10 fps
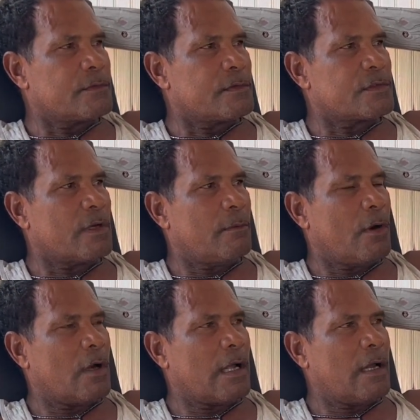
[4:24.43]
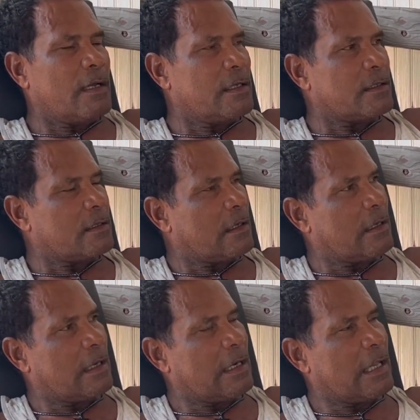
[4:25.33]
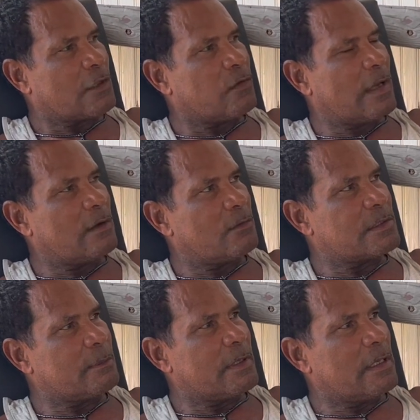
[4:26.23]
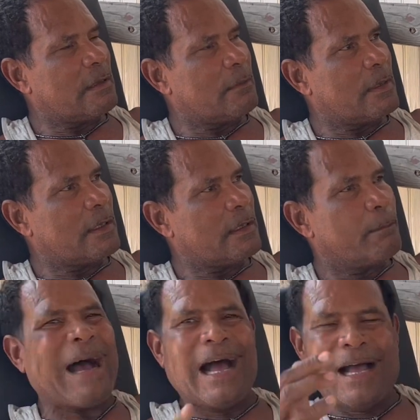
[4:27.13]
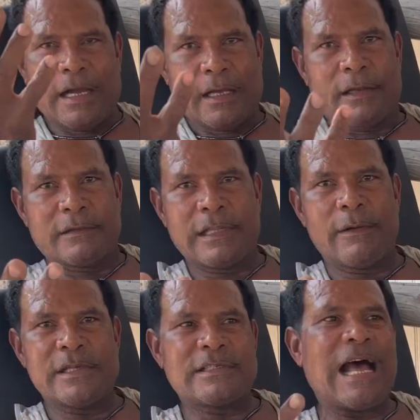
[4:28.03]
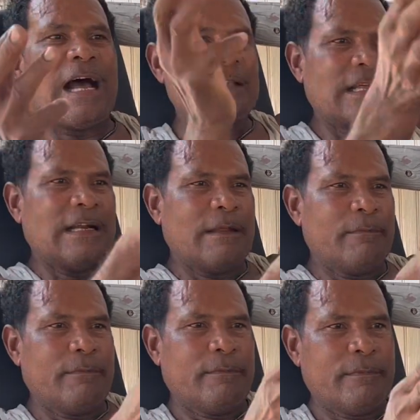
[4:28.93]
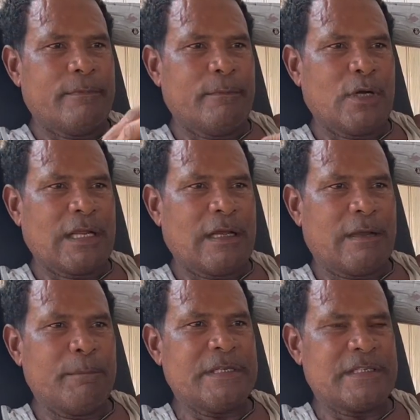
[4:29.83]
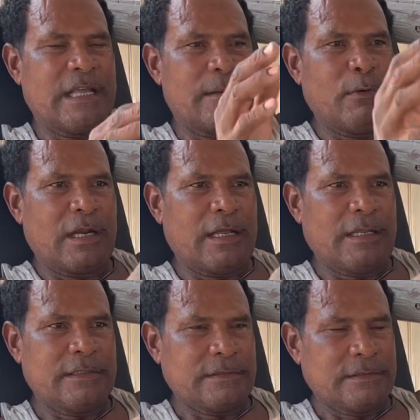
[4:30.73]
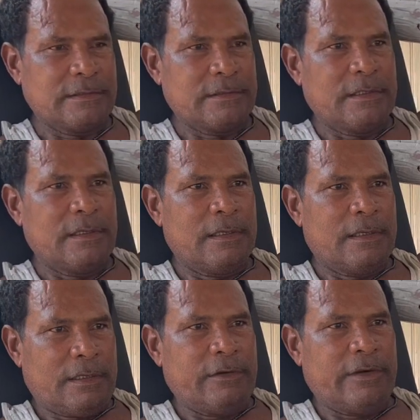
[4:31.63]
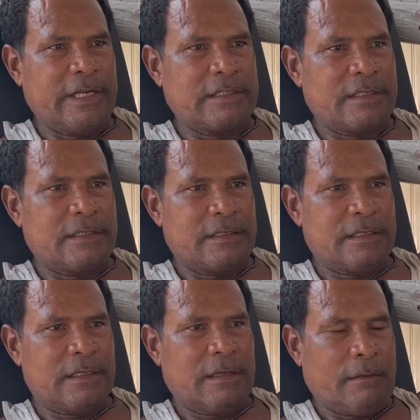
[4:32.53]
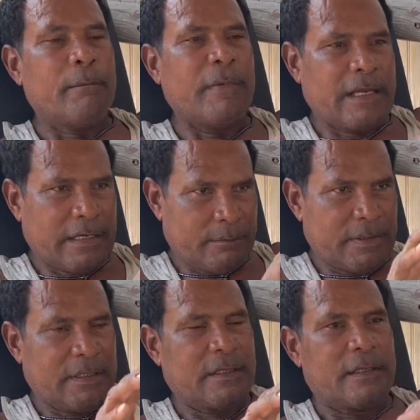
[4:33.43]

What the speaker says: some other. And next one, we should be named boy. Bah! That was dad, tell them mother, Missy and her mother. You right? Make them this.